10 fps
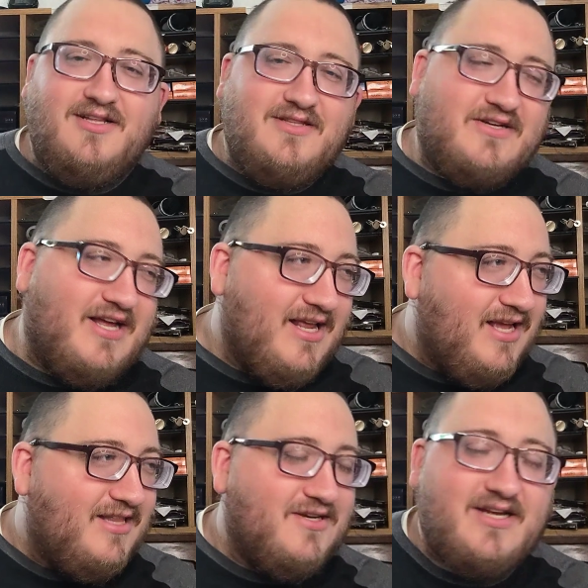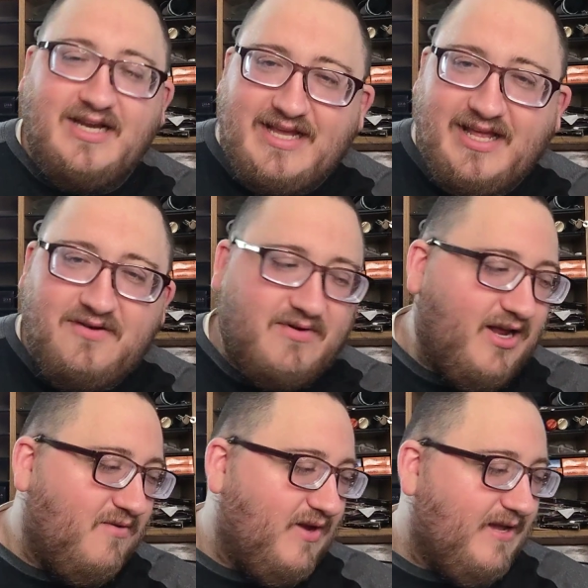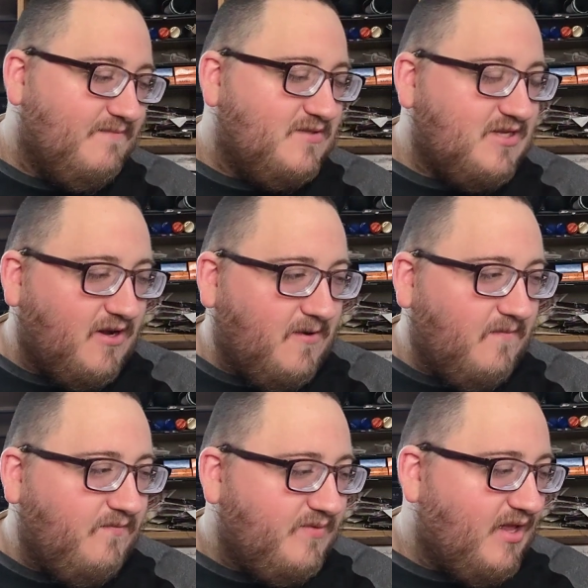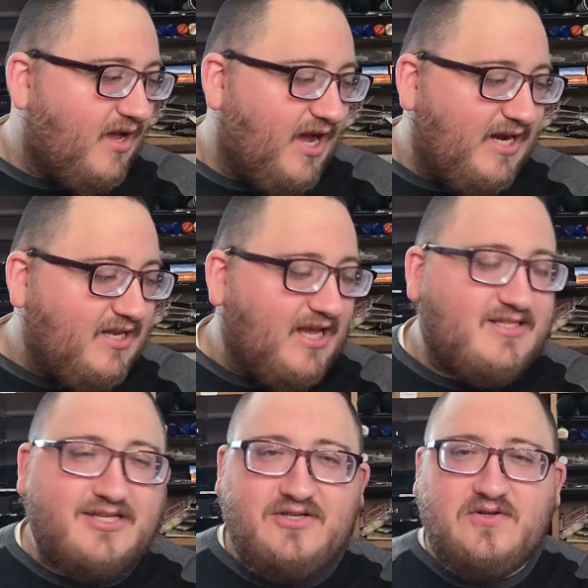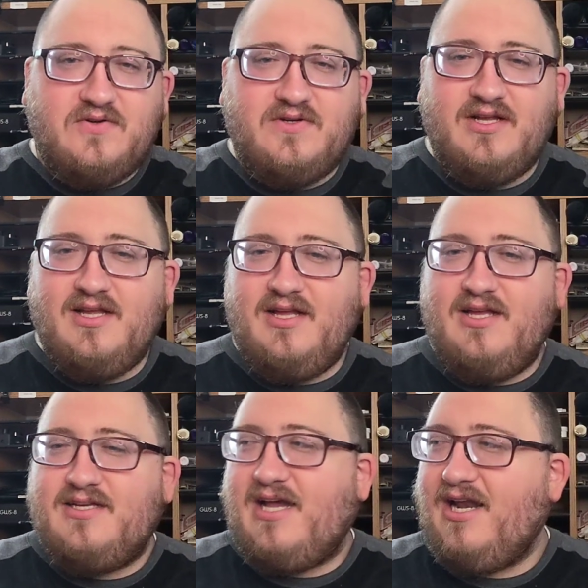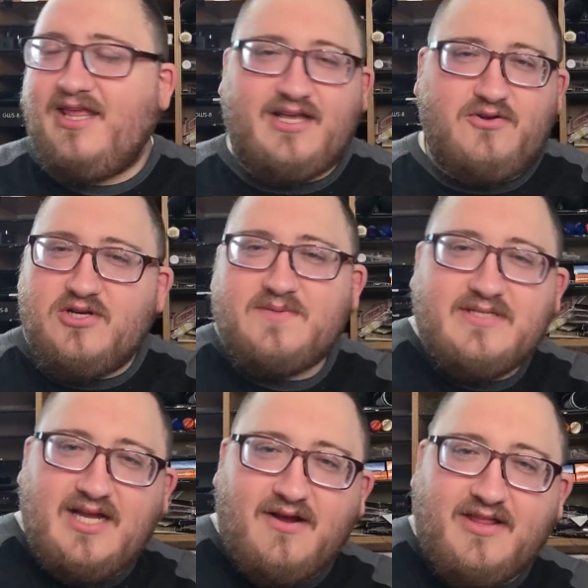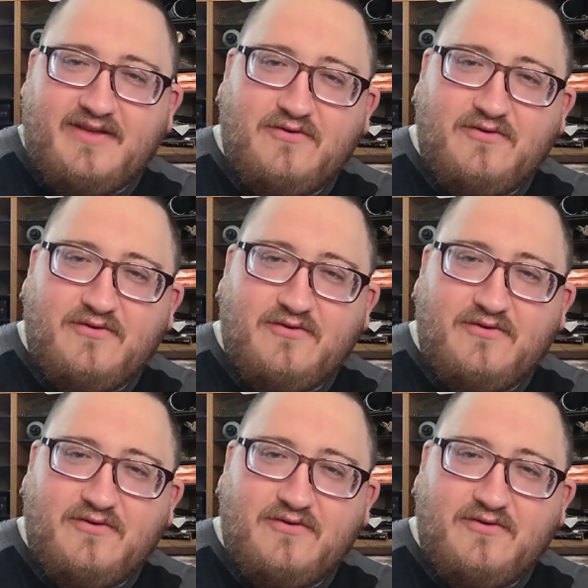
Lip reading: they're gonna get it right away. So I'd like to do kind of like a Christmas caroling